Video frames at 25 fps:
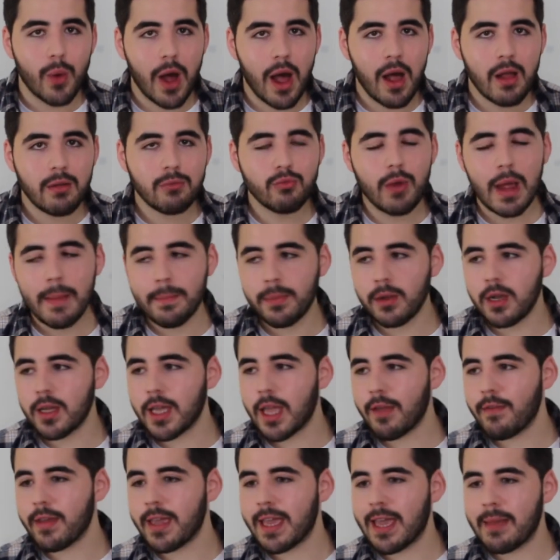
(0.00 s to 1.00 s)
Well, Red Bull are
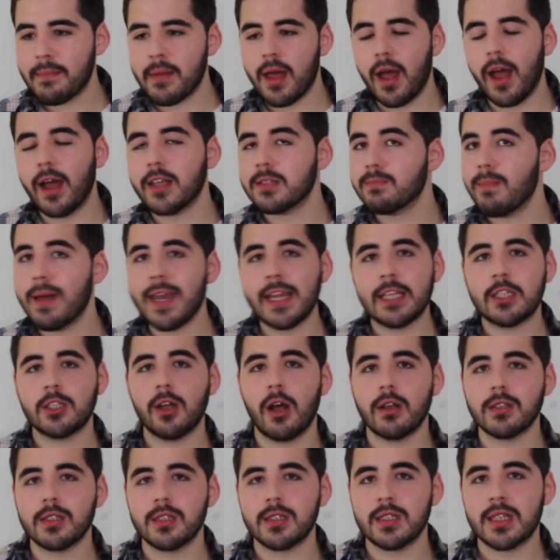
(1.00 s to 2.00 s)
giving him as many
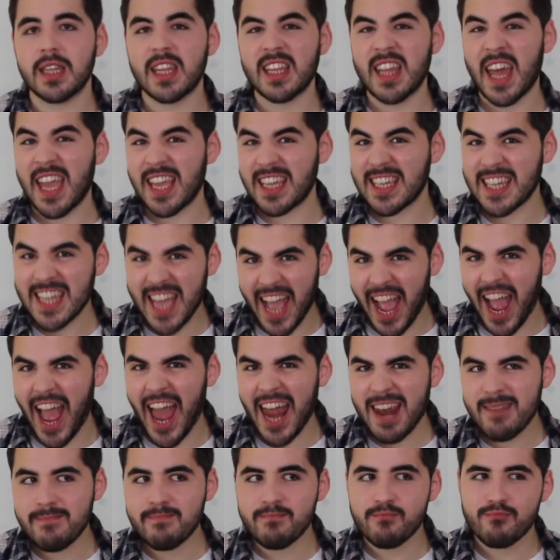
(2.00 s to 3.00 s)
chances as they
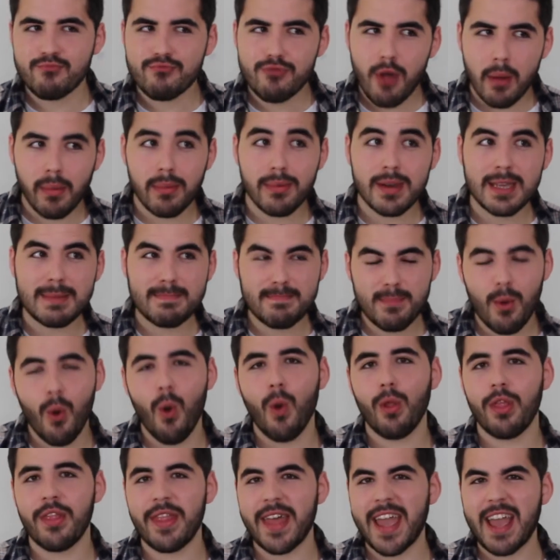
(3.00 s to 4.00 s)
can, probably
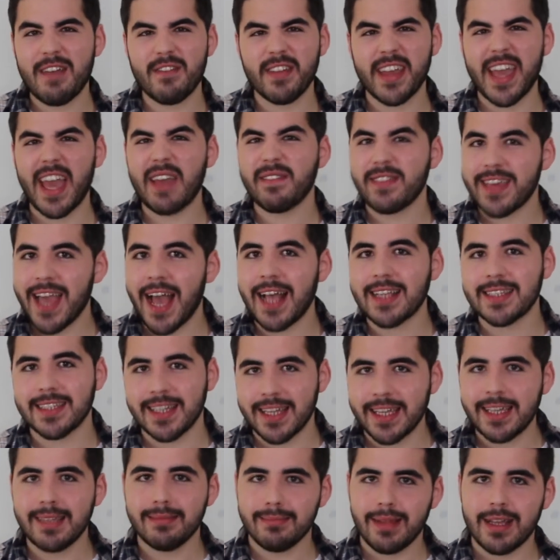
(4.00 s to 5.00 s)
more than they ever gave
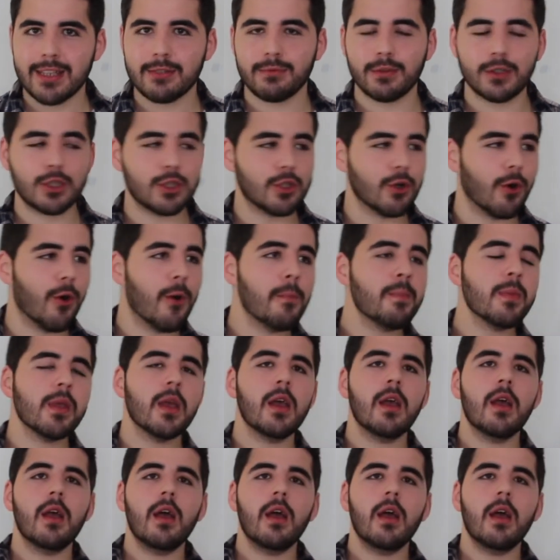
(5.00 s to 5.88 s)
Gasly, that's for sure.